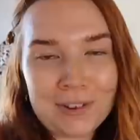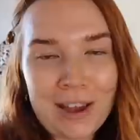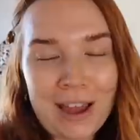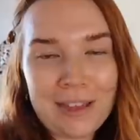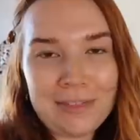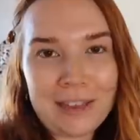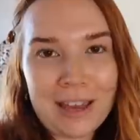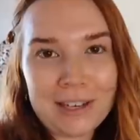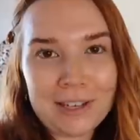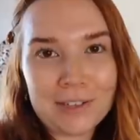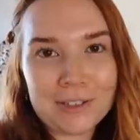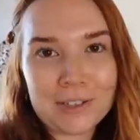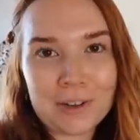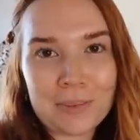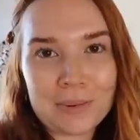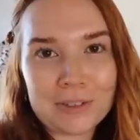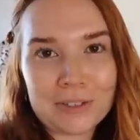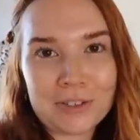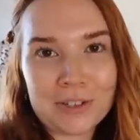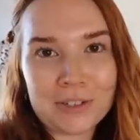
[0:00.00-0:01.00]
And thank you so
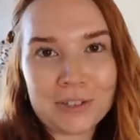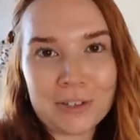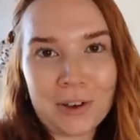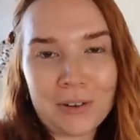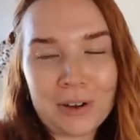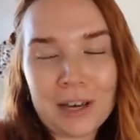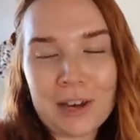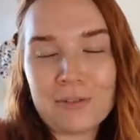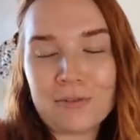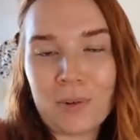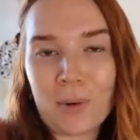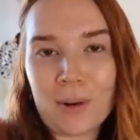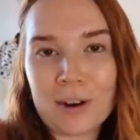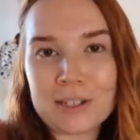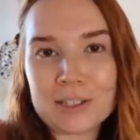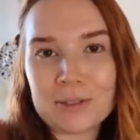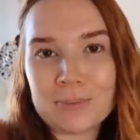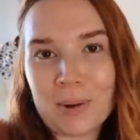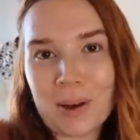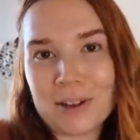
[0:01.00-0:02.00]
much to Sony for
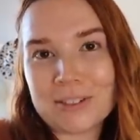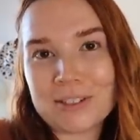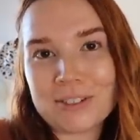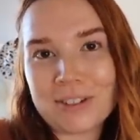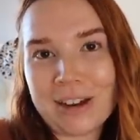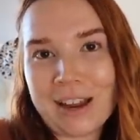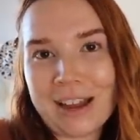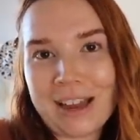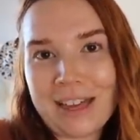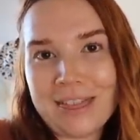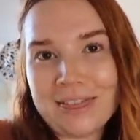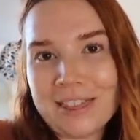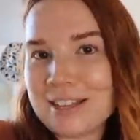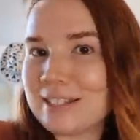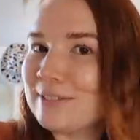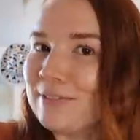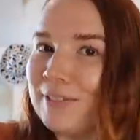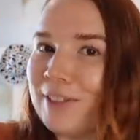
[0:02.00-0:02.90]
sponsoring this